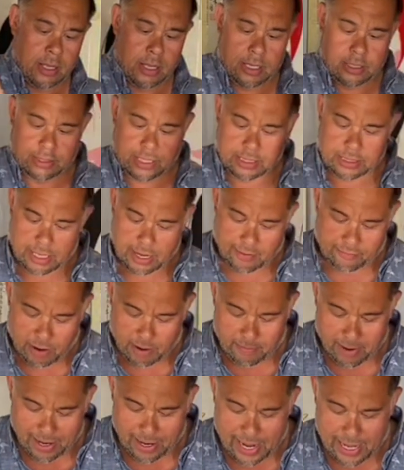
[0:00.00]
So you see I've got
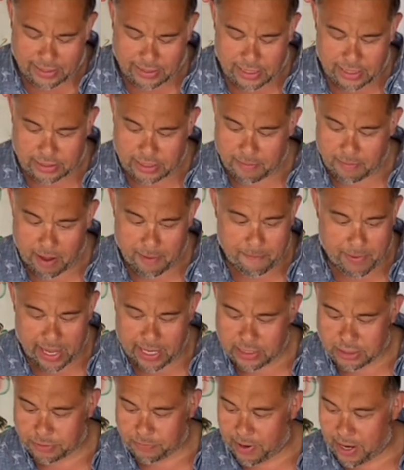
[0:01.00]
my lettuce and my
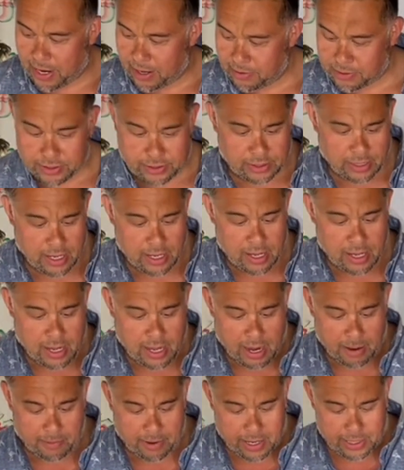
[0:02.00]
bean sprouts.
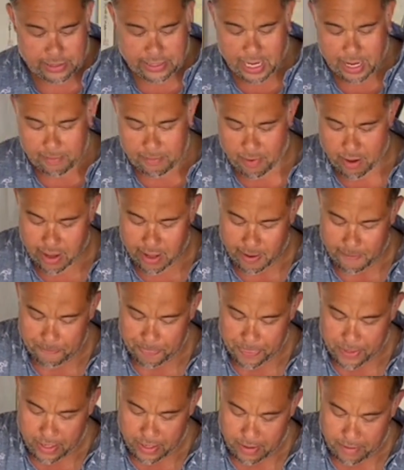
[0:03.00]
I'm going to take my
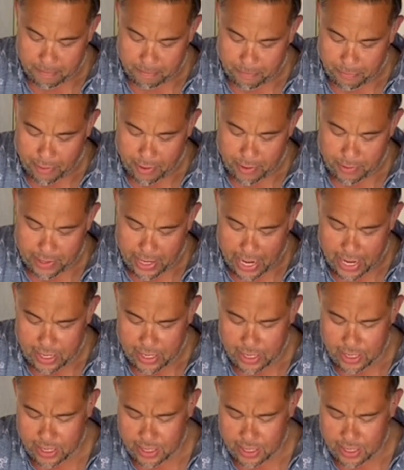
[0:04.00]
boiled egg.